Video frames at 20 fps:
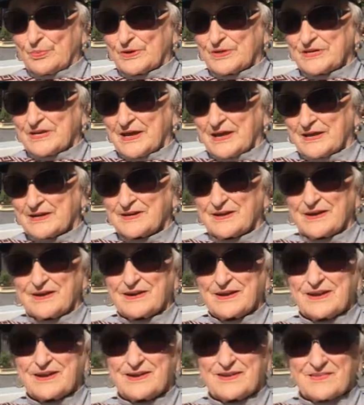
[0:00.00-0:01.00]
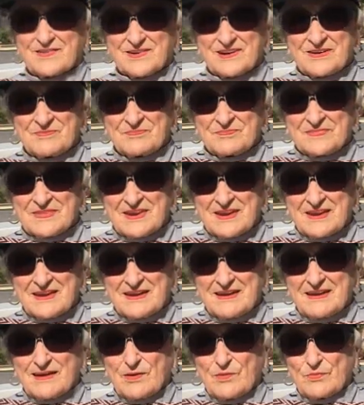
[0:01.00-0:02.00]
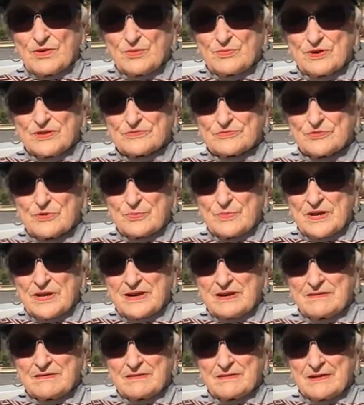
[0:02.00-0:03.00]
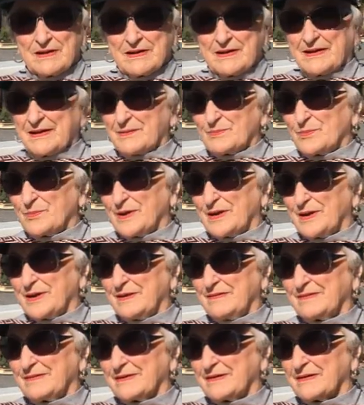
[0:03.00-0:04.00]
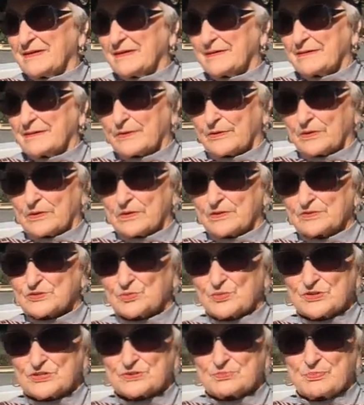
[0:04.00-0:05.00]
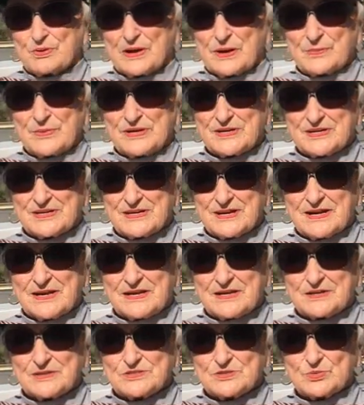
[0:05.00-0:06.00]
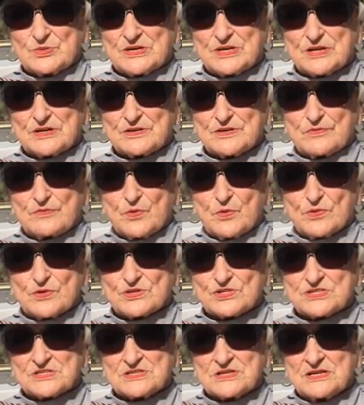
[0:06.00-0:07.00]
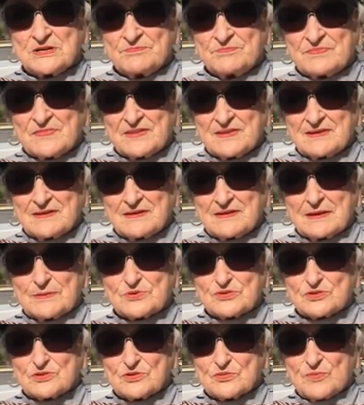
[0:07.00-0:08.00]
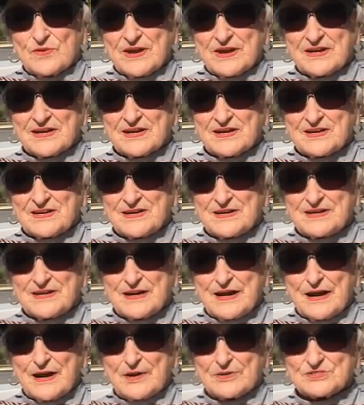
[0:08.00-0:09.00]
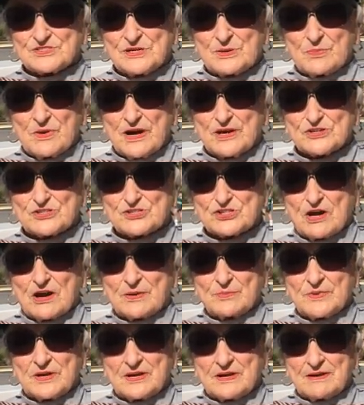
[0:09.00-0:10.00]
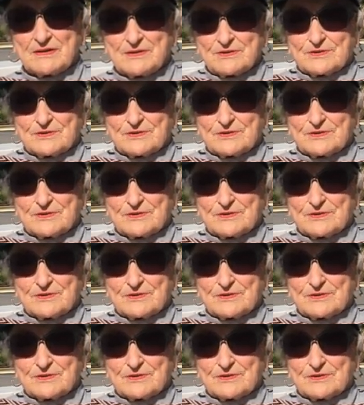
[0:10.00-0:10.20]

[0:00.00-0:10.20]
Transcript: put Dad and I together? And we went through many, many hurdles, which probably today kids would get divorced. And I'm sure if we had a gun in the house, he might have shot me,